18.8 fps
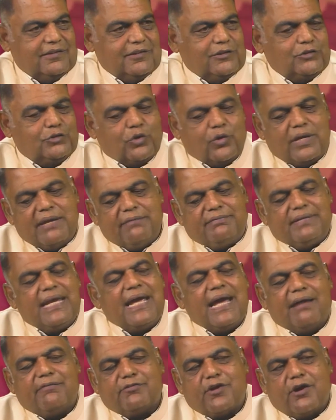So if they
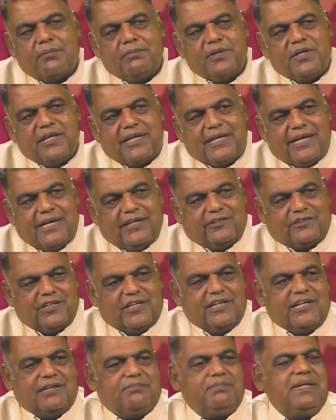have
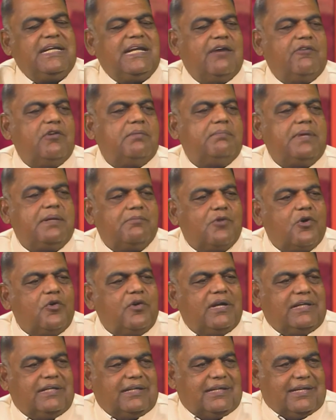communication, it means they will be more
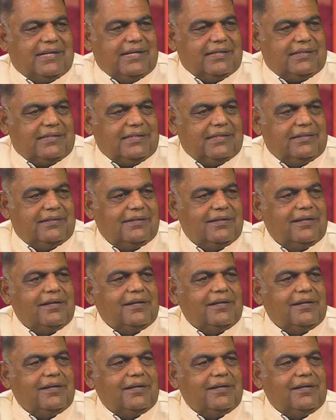educated.